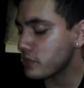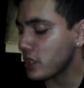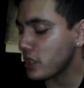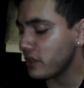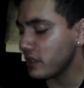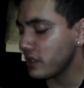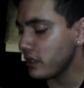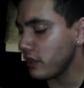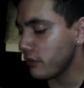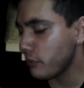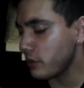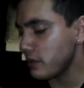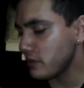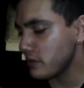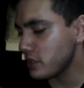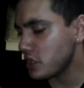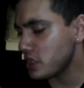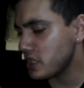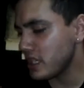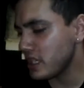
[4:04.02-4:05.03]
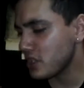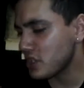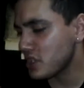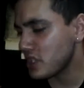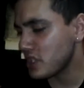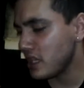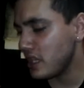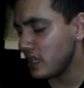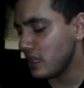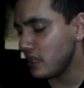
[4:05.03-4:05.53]
So I think it's pretty much
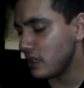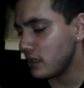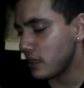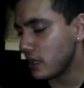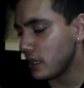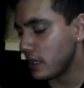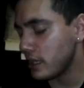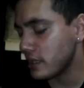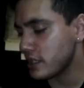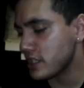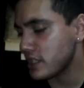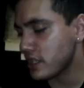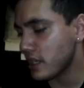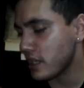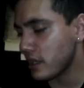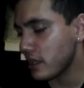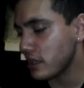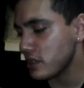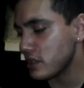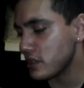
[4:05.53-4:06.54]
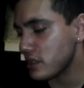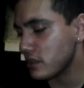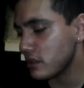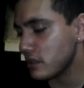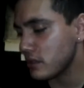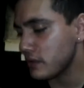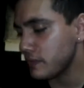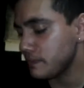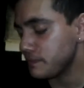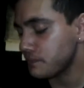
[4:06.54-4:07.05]
DLC discussed.